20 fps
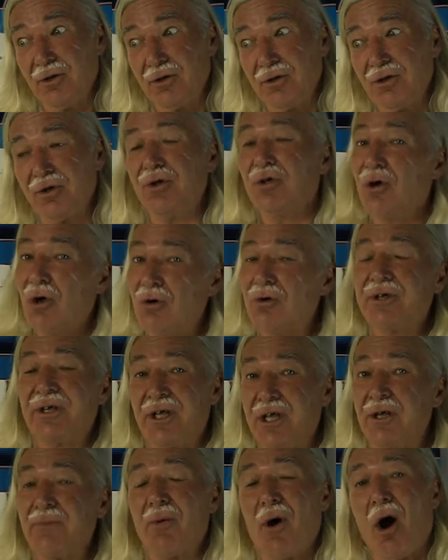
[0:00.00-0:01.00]
You don't
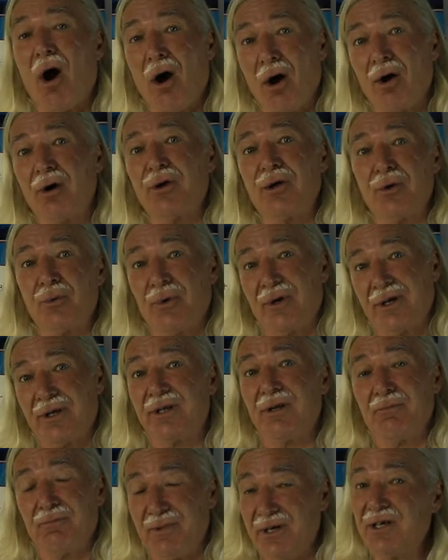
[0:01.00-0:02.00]
keep arguing
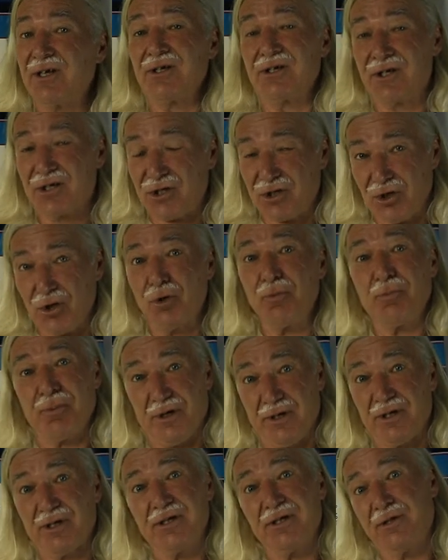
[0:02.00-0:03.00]
that being
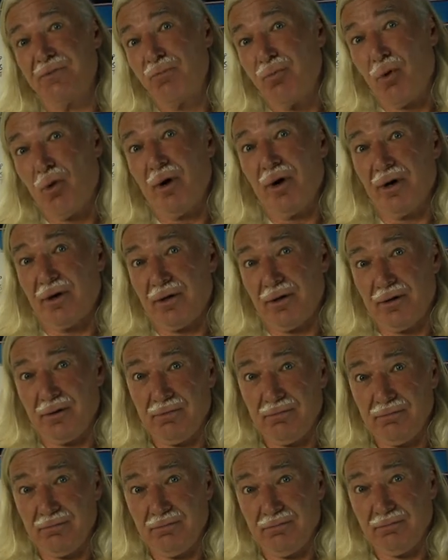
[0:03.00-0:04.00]
stupid is important,
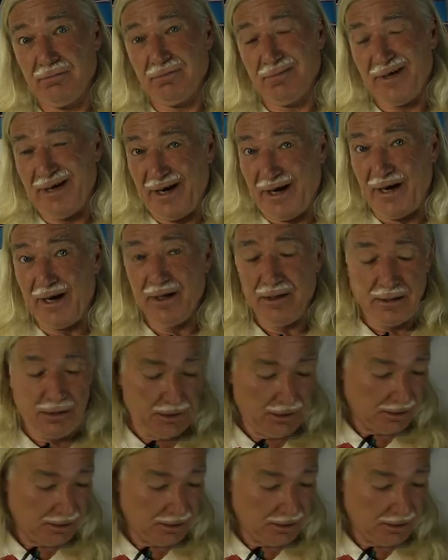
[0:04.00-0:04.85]
okay?